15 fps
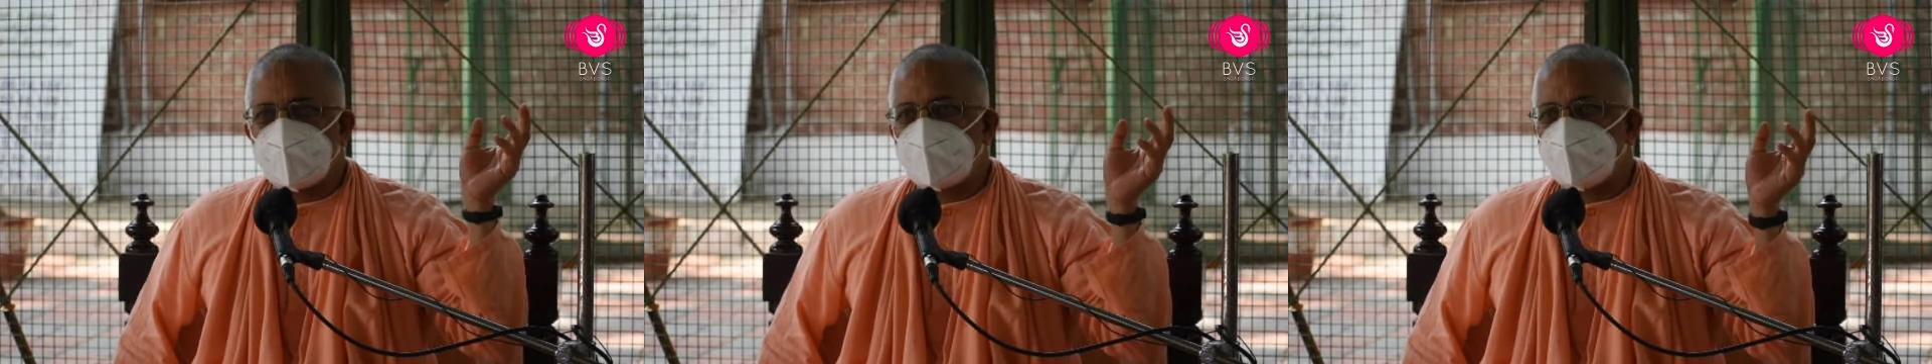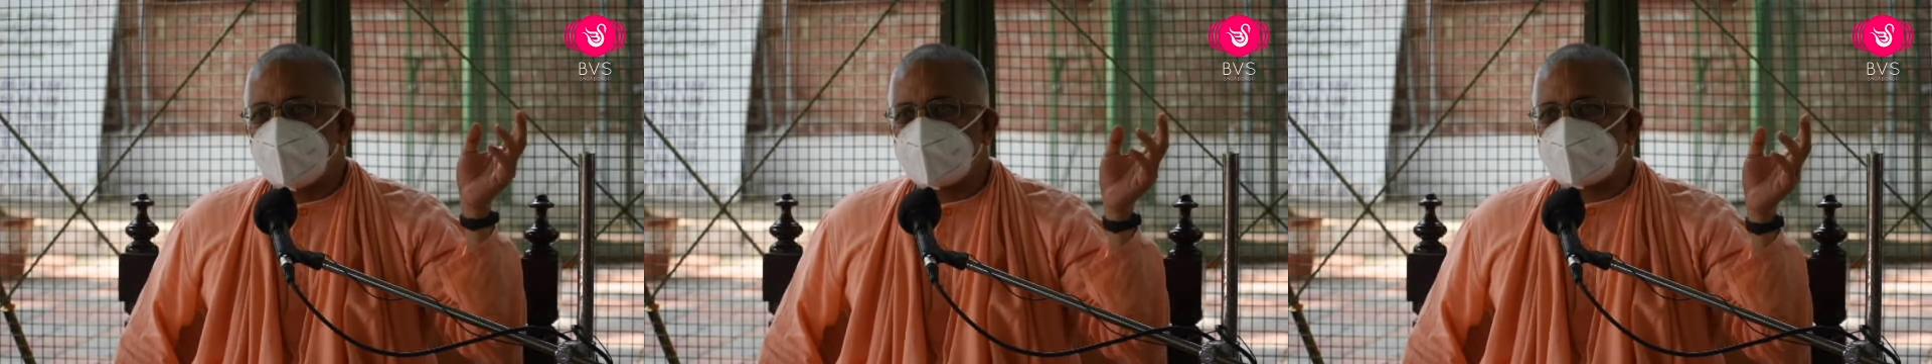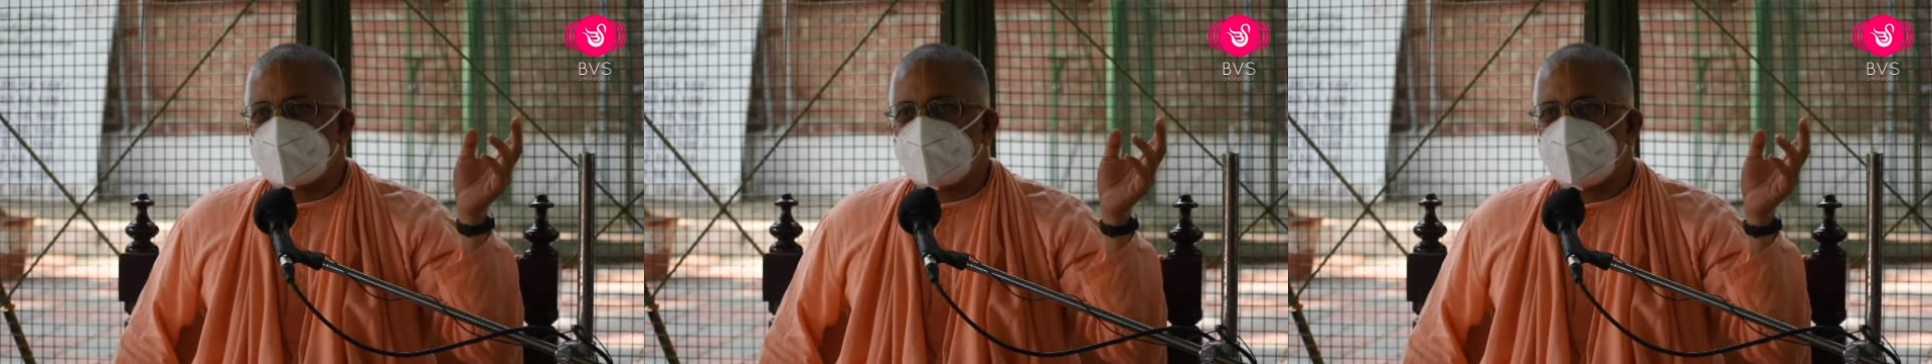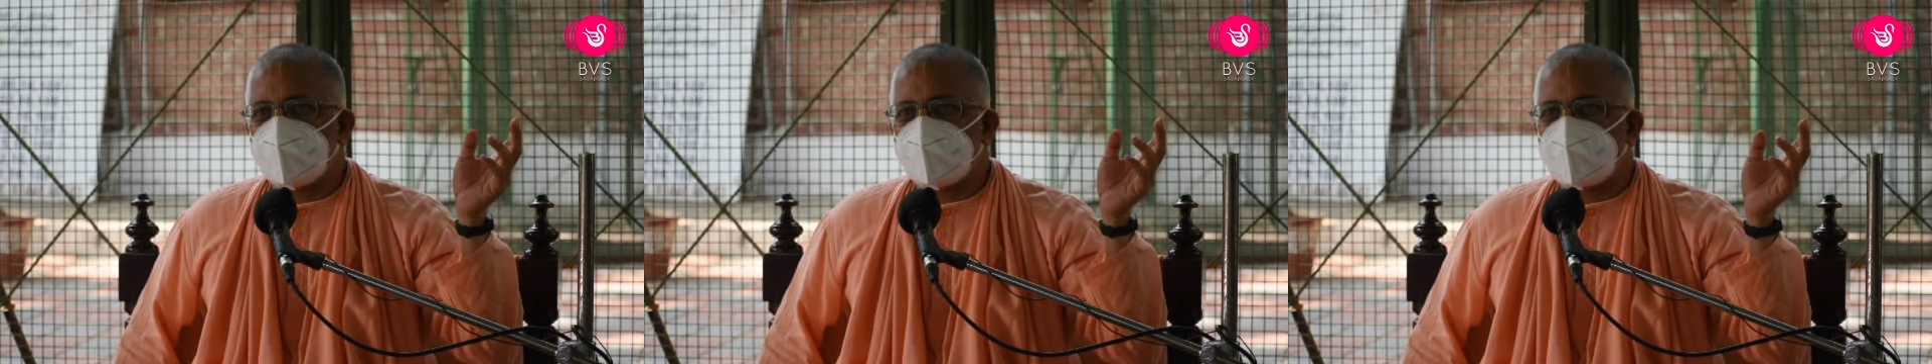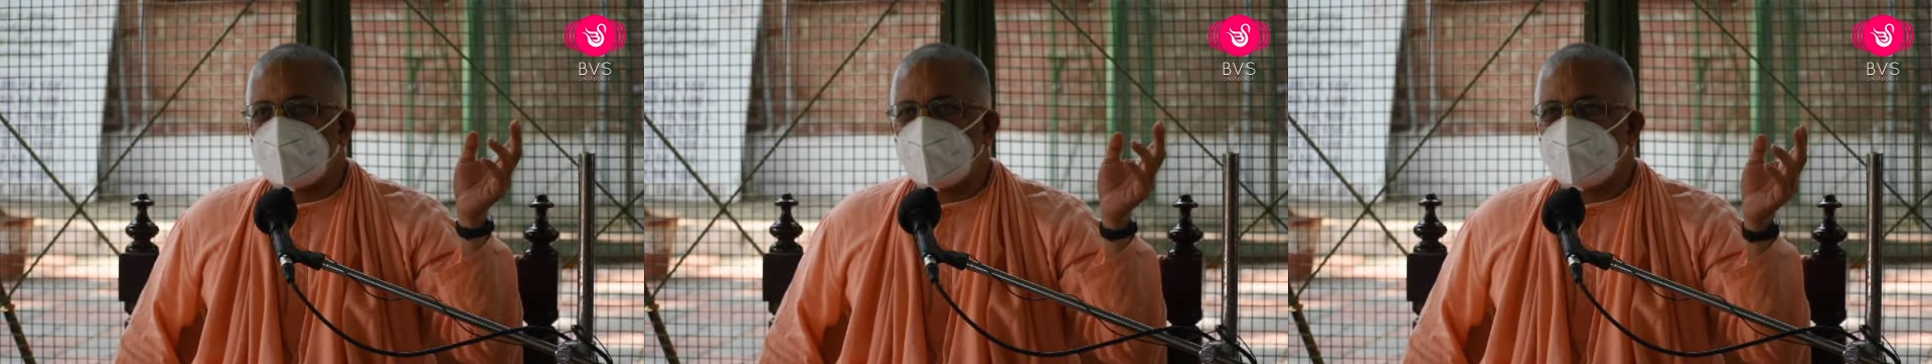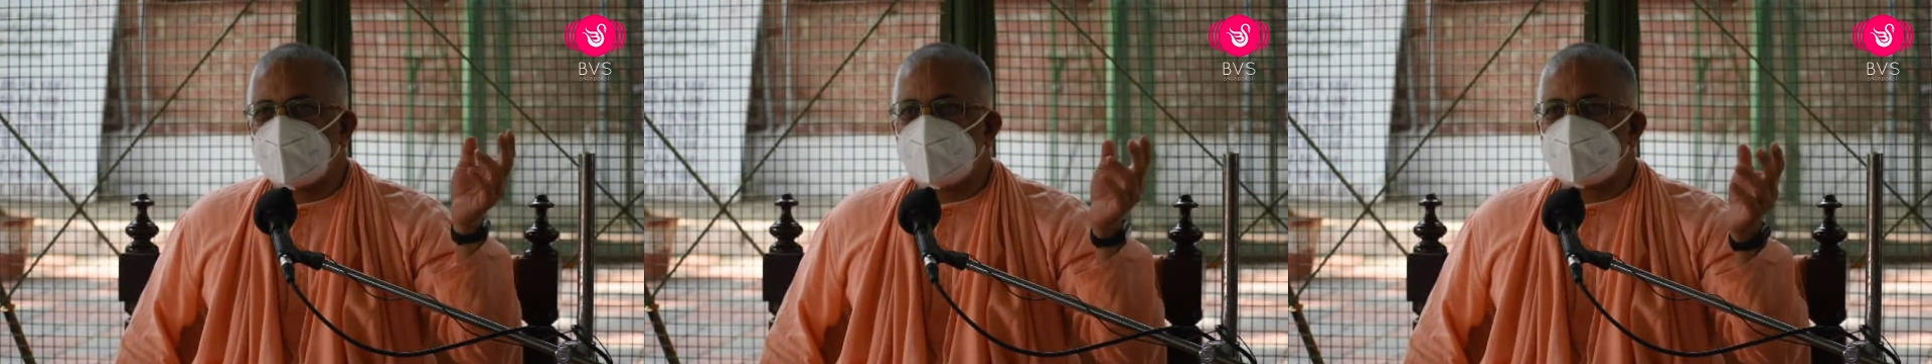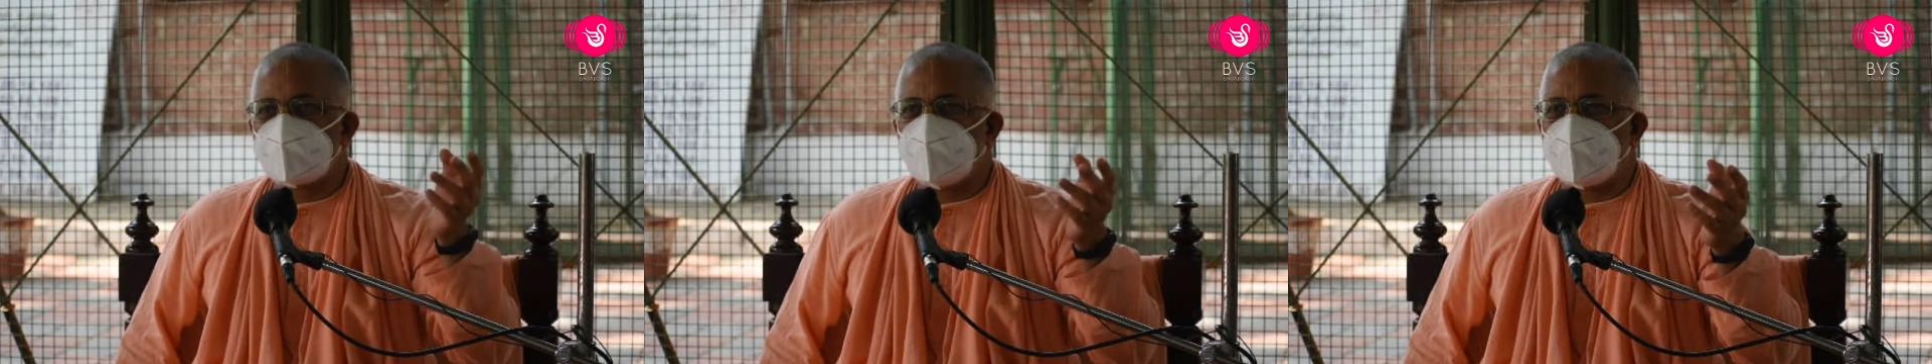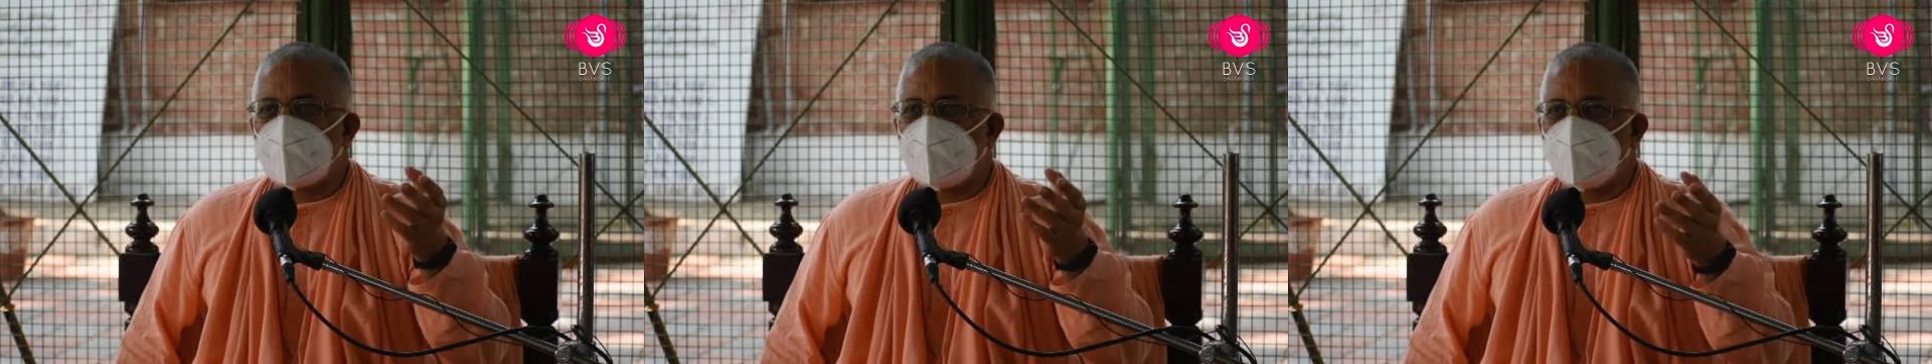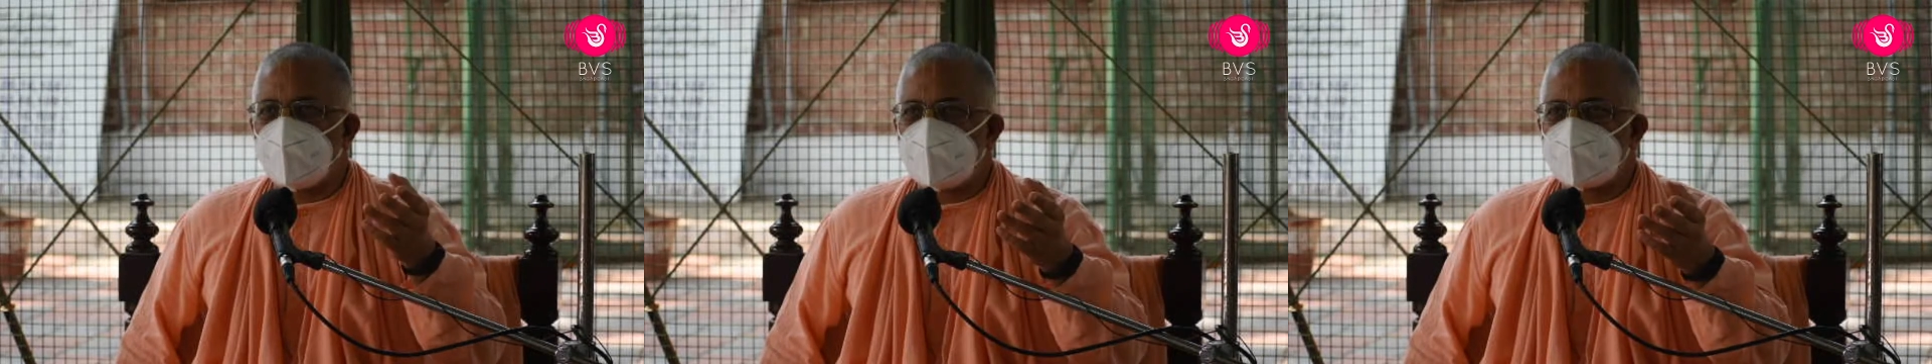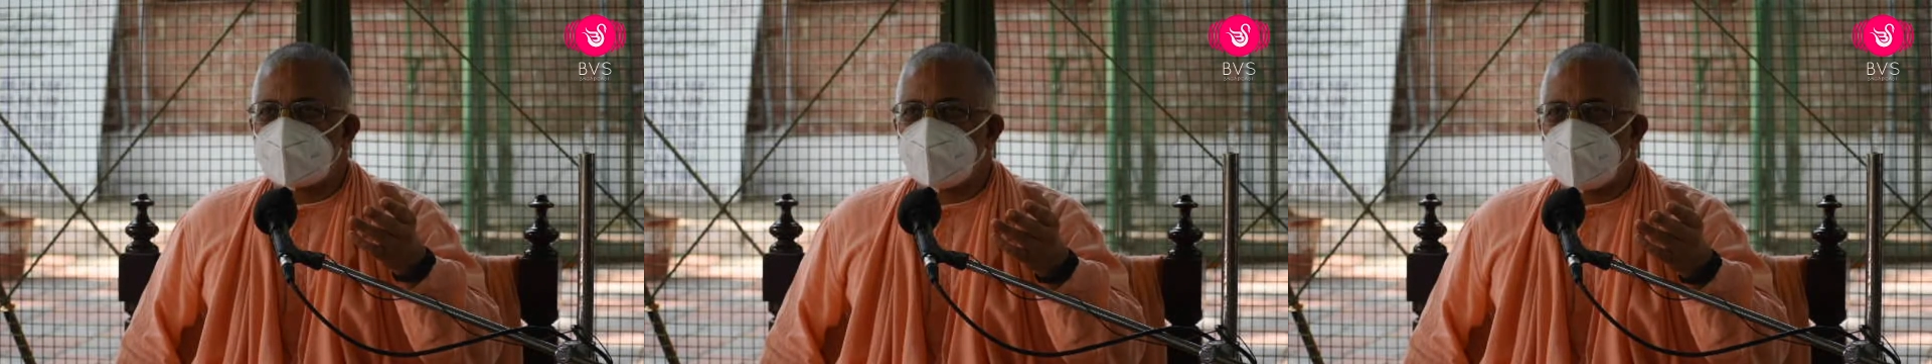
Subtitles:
me Muslim. Now this Brahmins,